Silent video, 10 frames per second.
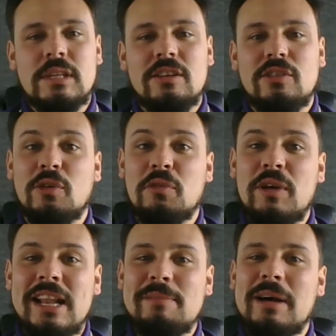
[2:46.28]
So a
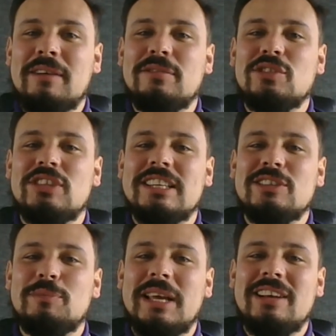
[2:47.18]
really powerful
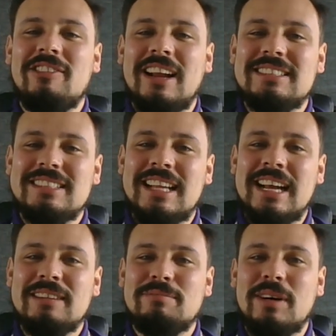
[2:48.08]
signal being created
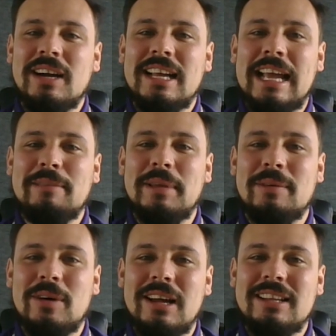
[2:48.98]
there by A P
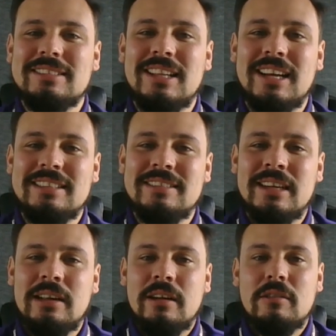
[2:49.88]
Wireless Lite.
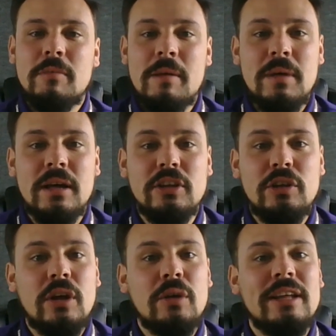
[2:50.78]
Remember,
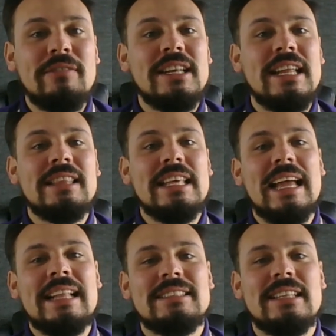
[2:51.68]
you don't even need the
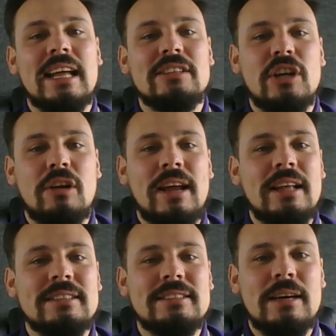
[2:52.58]
internet to
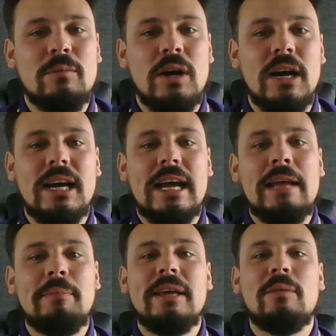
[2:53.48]
create this network.
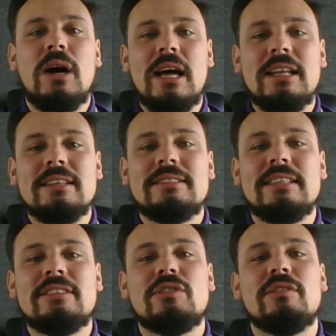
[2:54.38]
A P Wireless
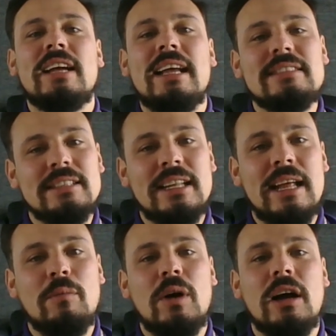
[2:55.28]
is creating the
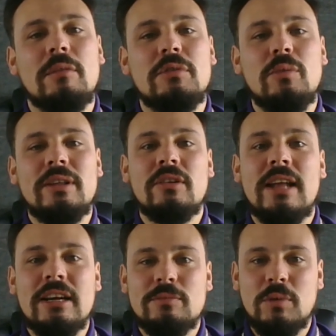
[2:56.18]
network between your
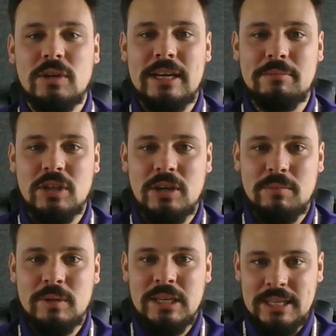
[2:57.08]
Nacsport
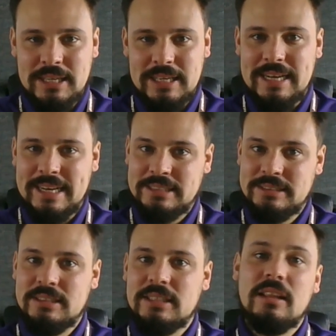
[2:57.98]
laptop
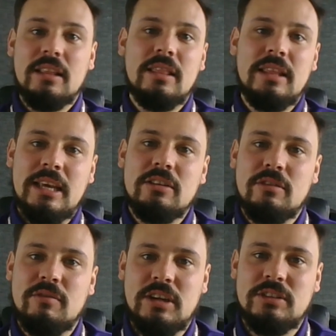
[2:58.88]
and the
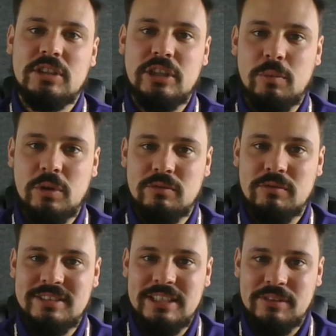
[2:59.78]
device that you want to
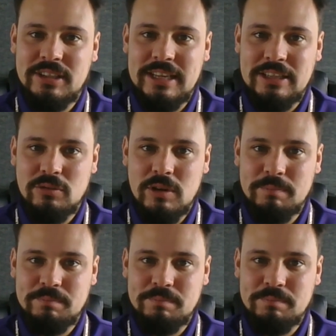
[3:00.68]
receive the data on.